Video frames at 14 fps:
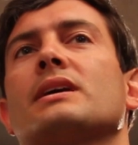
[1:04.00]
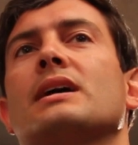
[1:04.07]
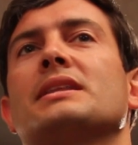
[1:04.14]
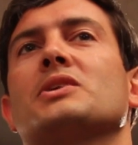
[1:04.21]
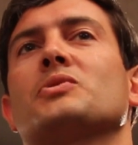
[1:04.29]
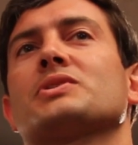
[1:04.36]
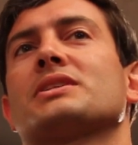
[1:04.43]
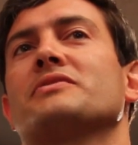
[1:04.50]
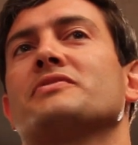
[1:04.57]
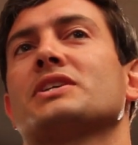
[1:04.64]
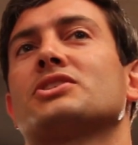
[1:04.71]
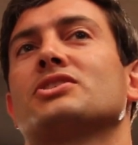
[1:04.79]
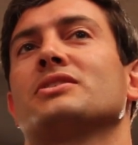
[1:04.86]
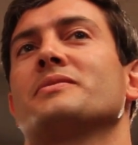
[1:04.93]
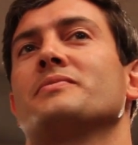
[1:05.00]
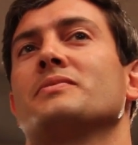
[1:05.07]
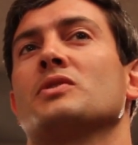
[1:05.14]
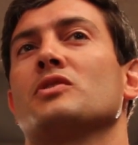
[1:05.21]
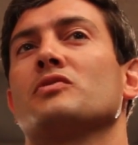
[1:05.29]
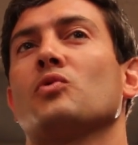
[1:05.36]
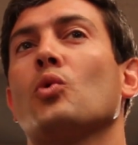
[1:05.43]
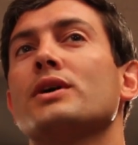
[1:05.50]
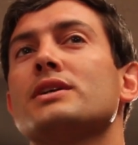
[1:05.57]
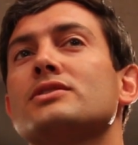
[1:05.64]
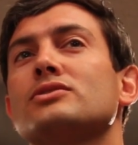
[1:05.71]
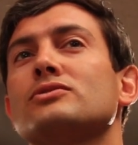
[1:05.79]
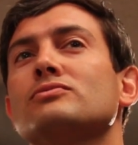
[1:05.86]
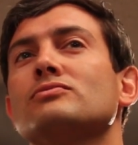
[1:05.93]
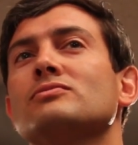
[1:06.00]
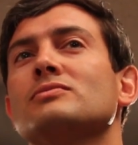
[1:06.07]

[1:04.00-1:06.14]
and there was conviction in her voice,